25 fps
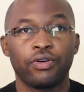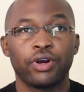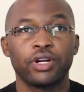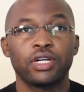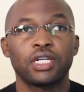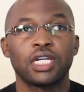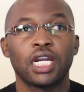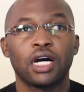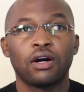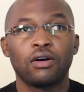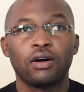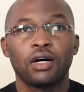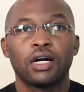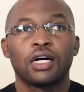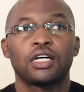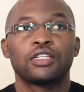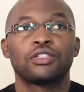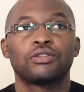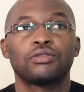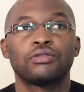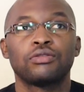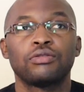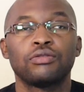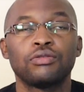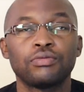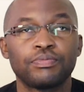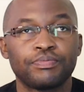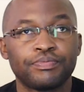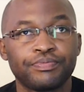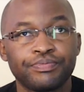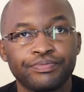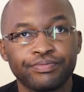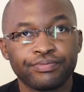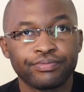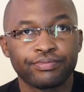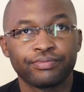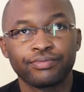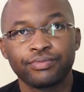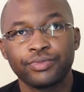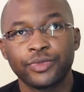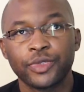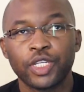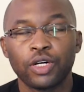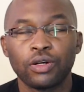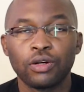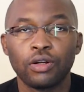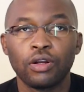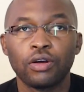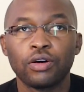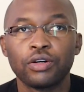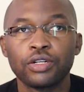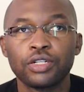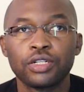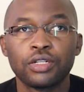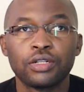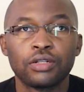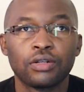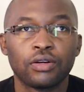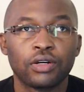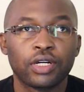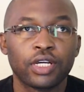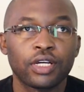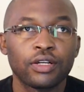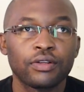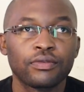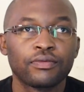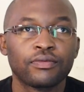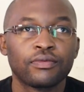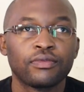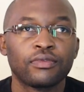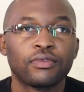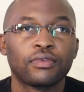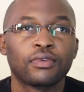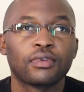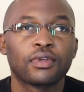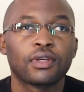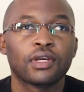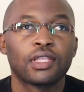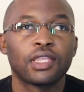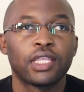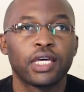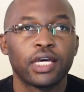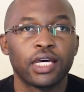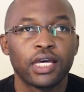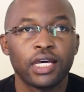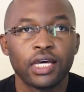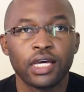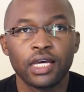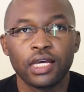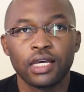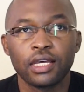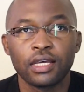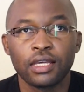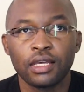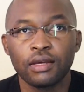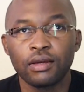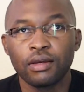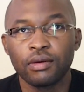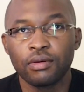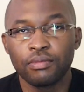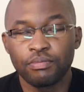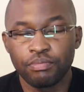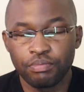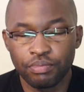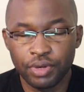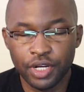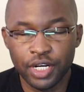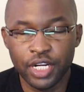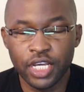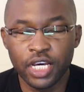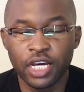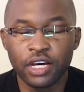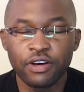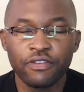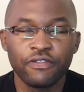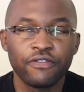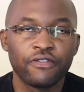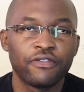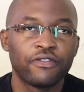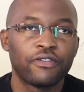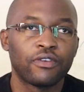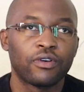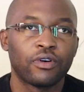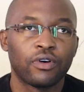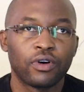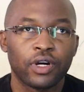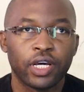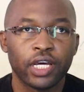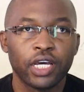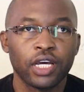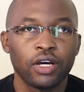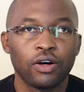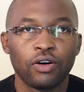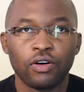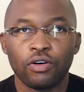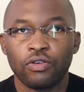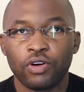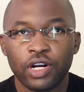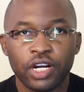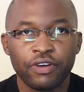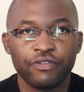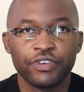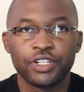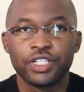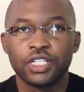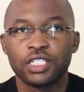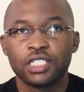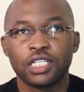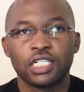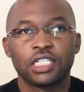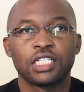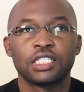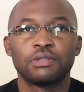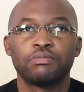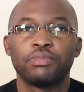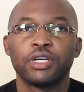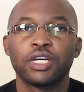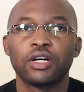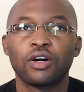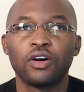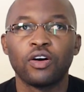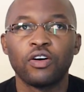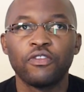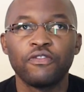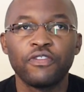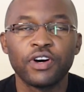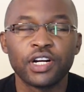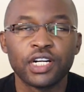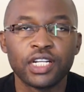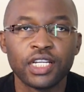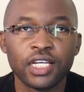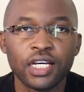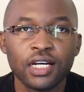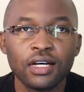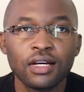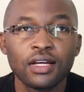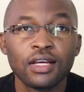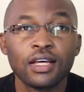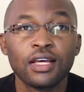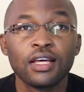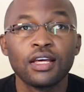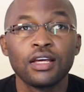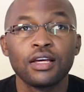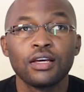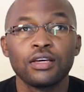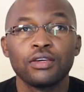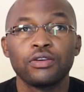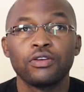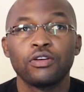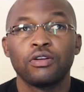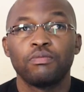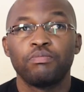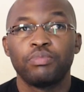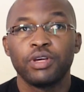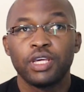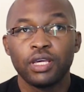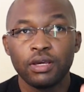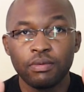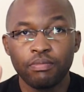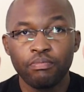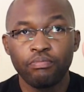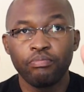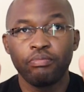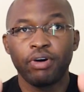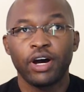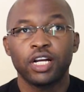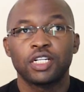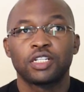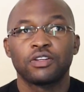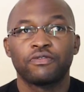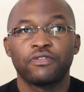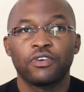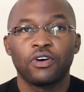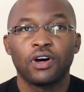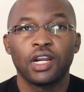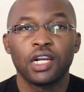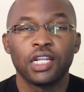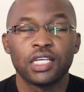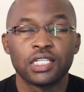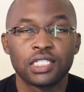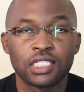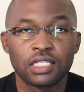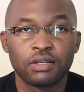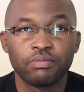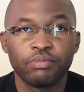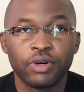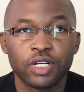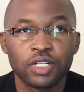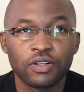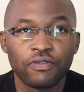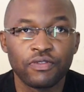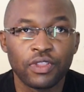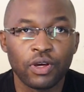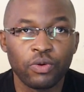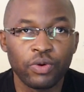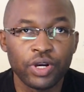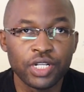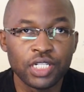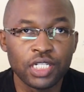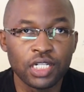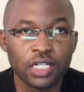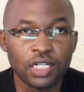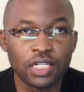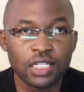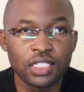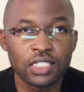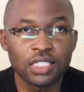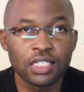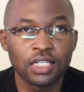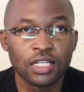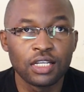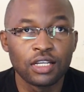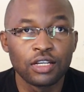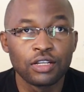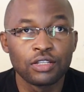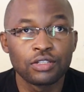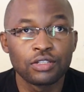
Right now, as you download, okay, the PDF, okay, or whatever it is that is being offered here, you'll be part of our list, part of the waiting list.